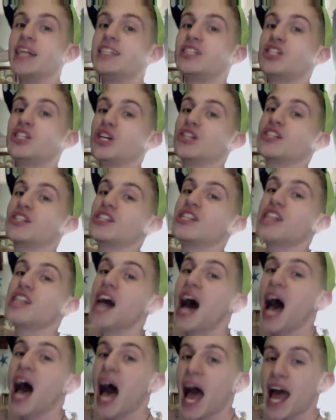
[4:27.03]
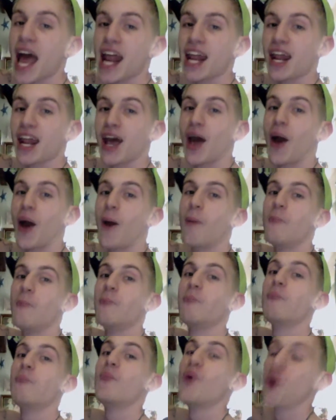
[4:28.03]
Does not
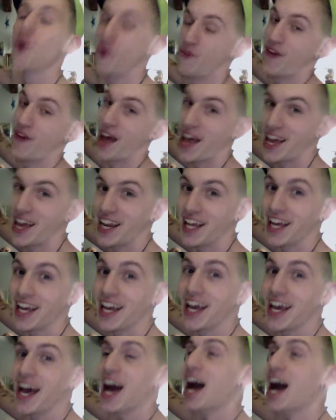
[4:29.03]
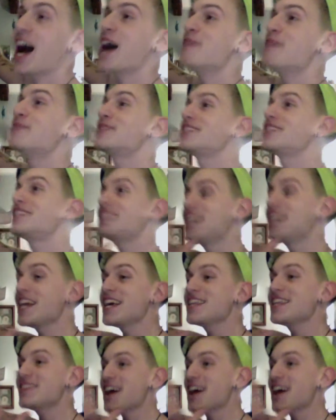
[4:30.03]
move it. I'm
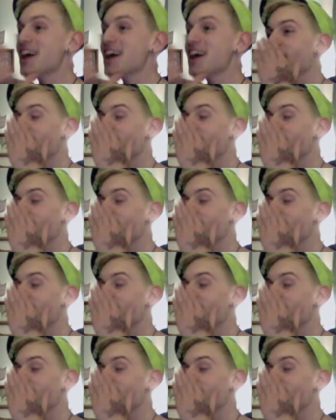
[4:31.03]
sitting there